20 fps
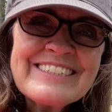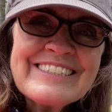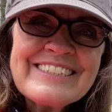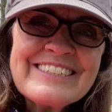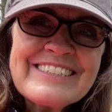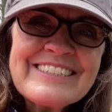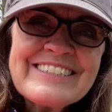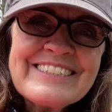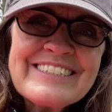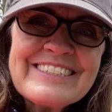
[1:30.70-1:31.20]

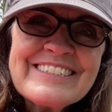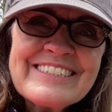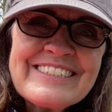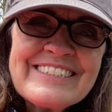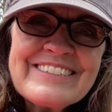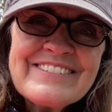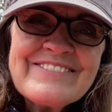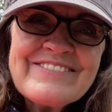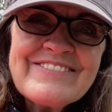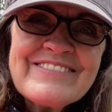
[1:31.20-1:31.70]

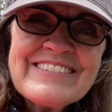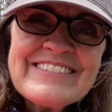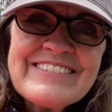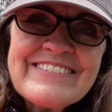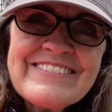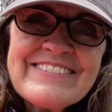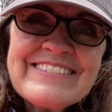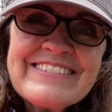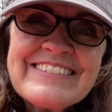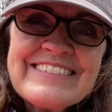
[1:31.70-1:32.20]

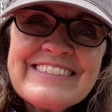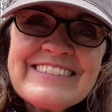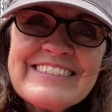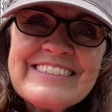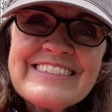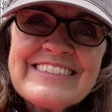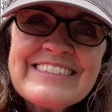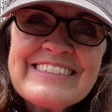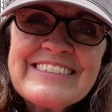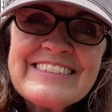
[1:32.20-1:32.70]

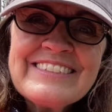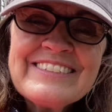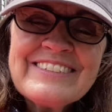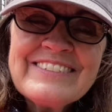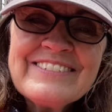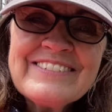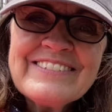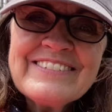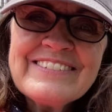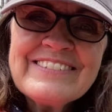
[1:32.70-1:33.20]

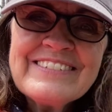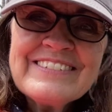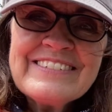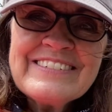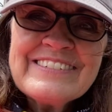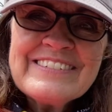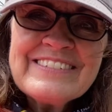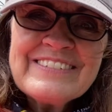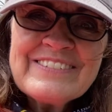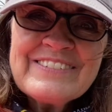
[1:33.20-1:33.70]

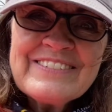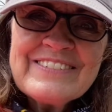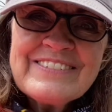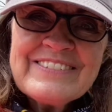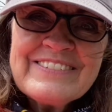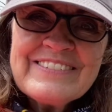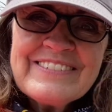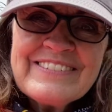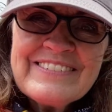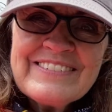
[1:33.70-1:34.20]

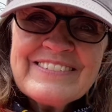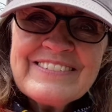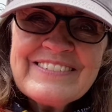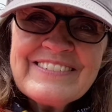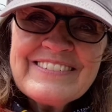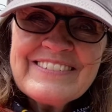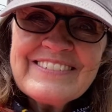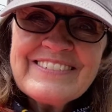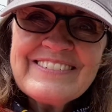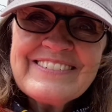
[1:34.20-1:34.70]

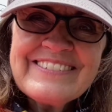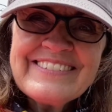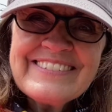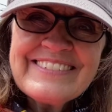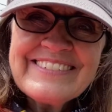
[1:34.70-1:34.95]
No words are spoken by the person on screen.